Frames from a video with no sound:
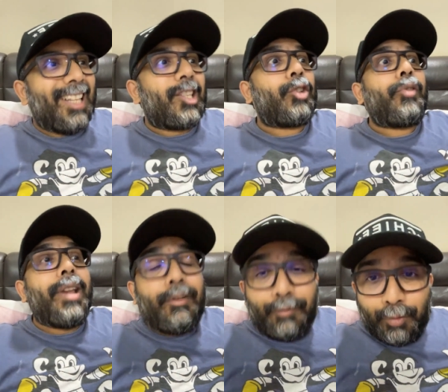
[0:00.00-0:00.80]

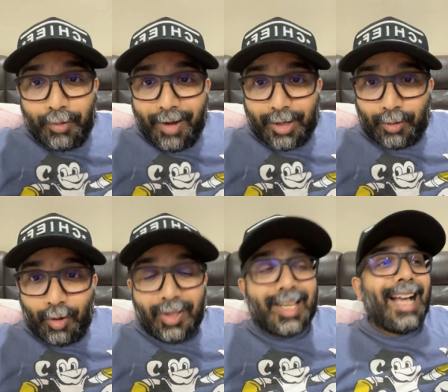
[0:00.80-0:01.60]
Street food
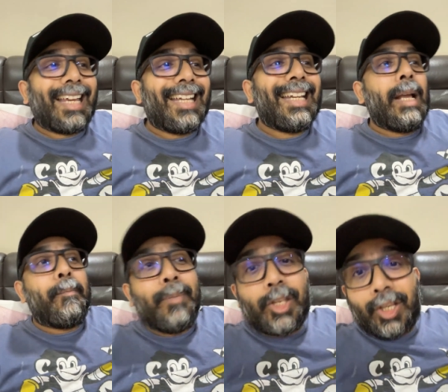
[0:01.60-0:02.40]
restaurants are getting
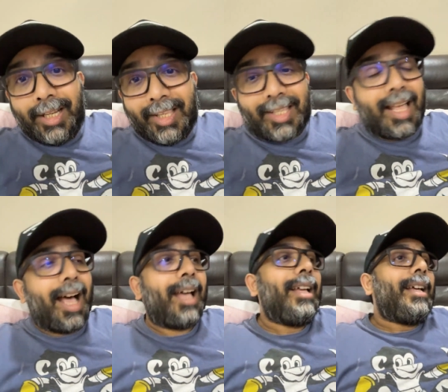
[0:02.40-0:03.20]
a Michelin
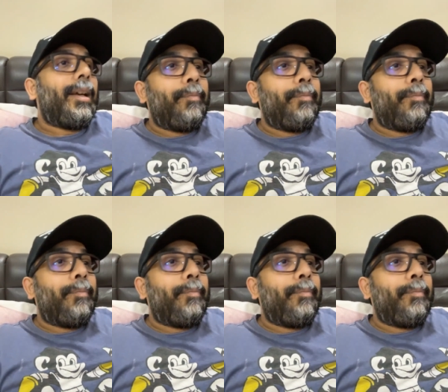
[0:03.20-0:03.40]
star.